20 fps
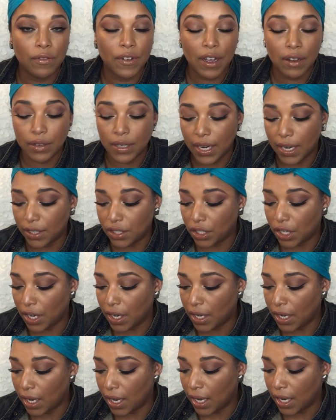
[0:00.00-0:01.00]

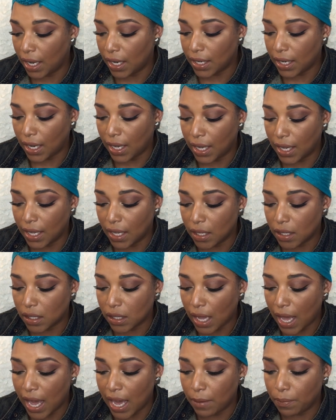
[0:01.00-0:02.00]
foundation. It
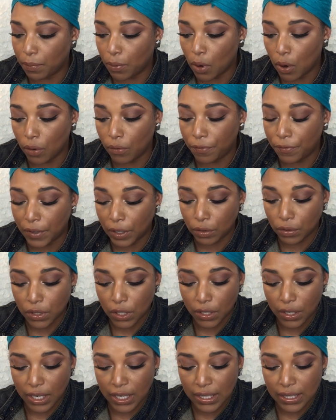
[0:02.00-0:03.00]
is a pro
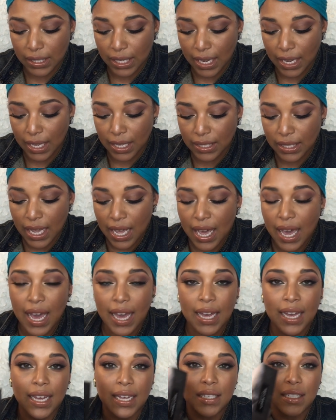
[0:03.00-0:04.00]
filter, it says,
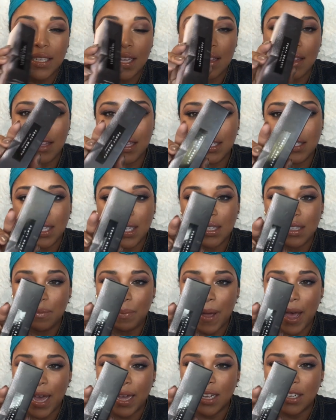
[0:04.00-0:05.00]
and this is the
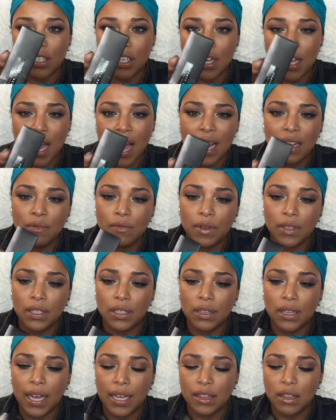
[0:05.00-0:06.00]
packaging. I
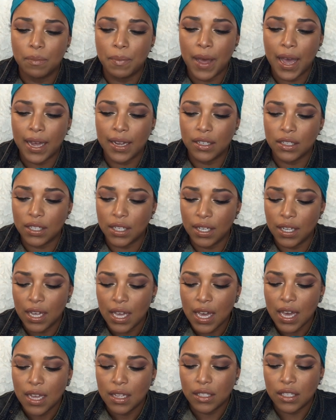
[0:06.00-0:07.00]
really like the packaging.
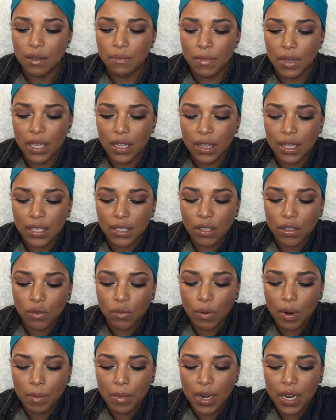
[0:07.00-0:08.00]
To me, this is
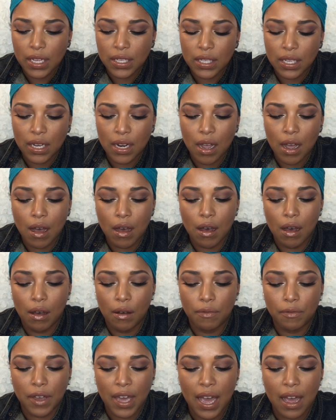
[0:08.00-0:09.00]
reminiscent
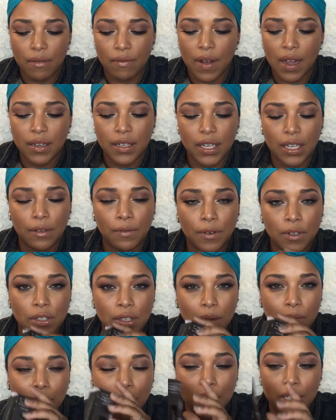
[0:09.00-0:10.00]
of Kat Von D for
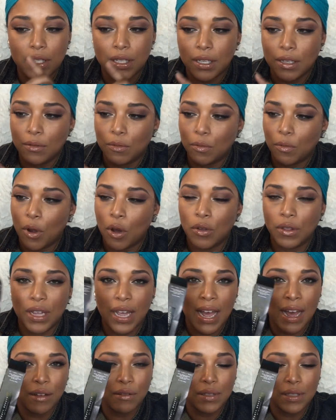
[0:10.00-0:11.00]
some reason on
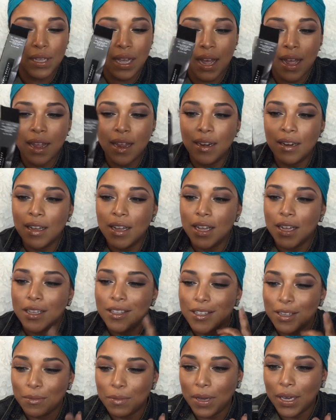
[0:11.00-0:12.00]
the outside.
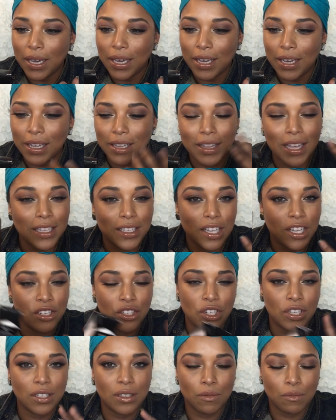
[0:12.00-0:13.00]
To me, that's it
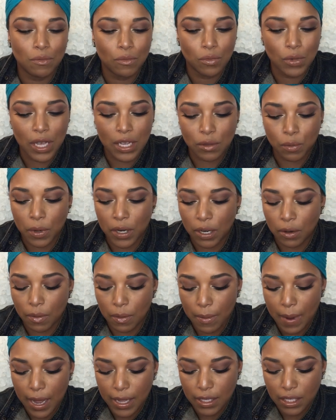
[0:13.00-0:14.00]
just that's what it
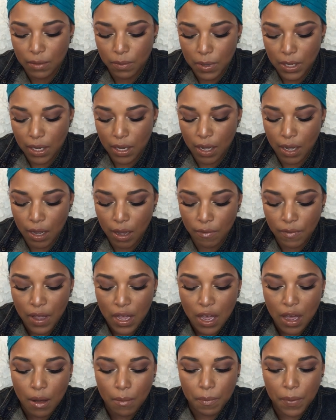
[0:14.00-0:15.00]
reminds me of.
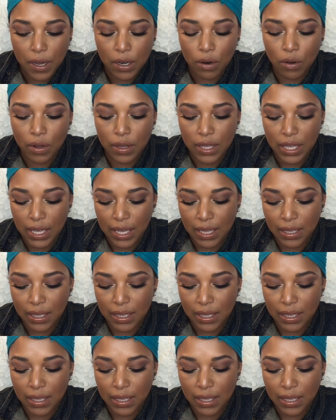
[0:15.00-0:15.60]
But on the